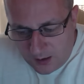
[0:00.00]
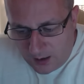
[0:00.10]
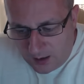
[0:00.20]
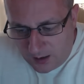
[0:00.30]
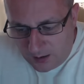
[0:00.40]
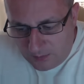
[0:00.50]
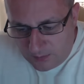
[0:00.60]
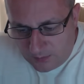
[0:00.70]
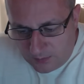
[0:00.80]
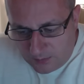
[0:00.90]

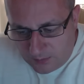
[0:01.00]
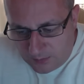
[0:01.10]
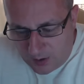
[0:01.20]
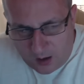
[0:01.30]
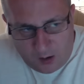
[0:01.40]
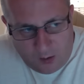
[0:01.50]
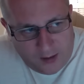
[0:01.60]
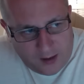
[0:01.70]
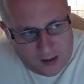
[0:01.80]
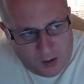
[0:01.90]
Um, a lot of
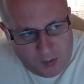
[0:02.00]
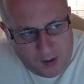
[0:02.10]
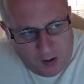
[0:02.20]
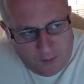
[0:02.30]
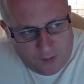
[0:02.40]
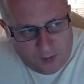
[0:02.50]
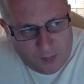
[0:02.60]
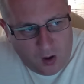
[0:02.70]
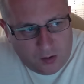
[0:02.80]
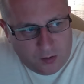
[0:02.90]
that come about from
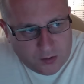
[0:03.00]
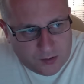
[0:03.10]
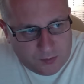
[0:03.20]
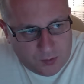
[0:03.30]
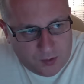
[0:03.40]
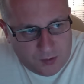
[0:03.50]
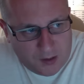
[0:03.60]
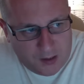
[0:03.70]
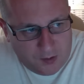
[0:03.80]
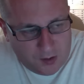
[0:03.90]
Marcos, would
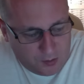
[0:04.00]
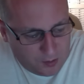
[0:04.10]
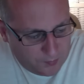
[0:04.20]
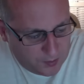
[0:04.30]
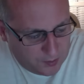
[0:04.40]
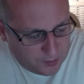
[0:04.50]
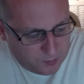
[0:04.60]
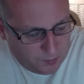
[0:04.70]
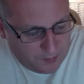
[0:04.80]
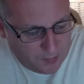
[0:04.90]
believe it or not, because
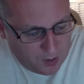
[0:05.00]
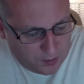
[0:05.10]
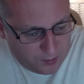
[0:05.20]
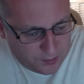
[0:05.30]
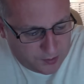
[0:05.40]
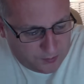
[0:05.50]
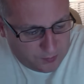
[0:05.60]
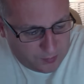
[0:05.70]
when Marcos